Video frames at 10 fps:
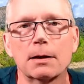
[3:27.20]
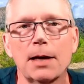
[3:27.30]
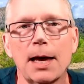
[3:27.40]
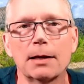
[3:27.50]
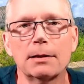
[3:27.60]

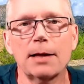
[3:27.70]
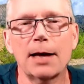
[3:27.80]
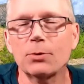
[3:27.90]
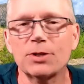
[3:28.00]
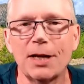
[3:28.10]
And I
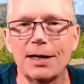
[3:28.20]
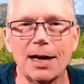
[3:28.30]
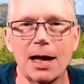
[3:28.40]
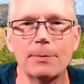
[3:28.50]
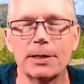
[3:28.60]
don't see any
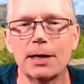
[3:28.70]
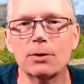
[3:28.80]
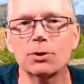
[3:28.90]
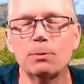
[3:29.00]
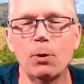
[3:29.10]

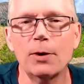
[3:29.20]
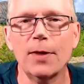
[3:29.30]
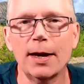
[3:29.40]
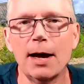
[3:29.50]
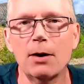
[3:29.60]
commentators who point
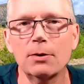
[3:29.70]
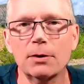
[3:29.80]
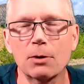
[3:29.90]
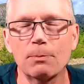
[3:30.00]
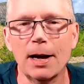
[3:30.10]
that out
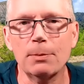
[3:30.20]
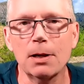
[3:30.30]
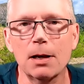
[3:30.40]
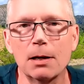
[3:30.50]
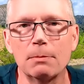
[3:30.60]
on
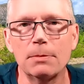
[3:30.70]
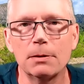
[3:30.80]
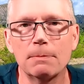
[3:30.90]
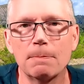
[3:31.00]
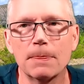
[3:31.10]
Bible Hub.
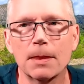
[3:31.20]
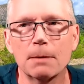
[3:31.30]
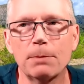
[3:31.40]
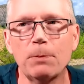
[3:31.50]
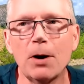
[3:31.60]

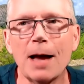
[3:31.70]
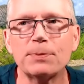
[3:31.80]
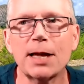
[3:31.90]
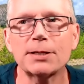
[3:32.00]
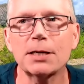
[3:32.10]
But
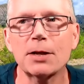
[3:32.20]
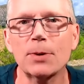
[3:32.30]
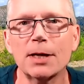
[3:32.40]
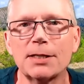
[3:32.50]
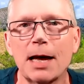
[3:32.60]
perhaps that's
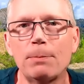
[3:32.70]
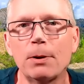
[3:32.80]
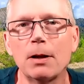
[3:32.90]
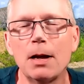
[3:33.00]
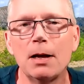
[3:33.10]
another
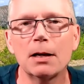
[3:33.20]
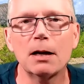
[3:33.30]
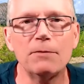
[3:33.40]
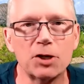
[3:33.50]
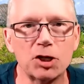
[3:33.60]
example
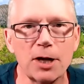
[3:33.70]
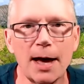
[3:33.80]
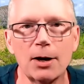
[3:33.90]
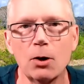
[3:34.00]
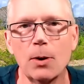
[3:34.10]
of the
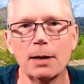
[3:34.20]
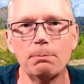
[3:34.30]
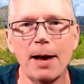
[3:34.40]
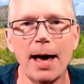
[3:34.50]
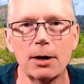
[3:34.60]
shadow
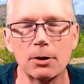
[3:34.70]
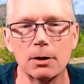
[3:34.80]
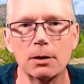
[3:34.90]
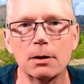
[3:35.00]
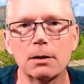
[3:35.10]
and
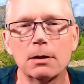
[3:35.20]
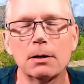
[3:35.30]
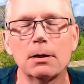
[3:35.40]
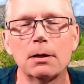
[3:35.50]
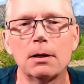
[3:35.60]
pattern
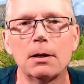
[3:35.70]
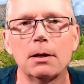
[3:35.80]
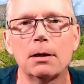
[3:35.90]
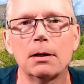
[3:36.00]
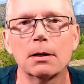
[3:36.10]

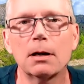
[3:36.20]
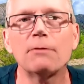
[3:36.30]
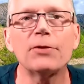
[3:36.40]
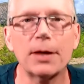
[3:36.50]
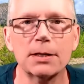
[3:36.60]

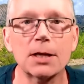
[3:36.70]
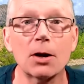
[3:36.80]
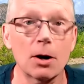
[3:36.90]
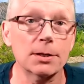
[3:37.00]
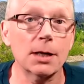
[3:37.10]
of things that
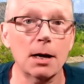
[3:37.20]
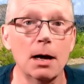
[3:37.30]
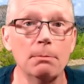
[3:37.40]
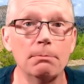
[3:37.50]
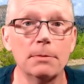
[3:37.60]
are to come.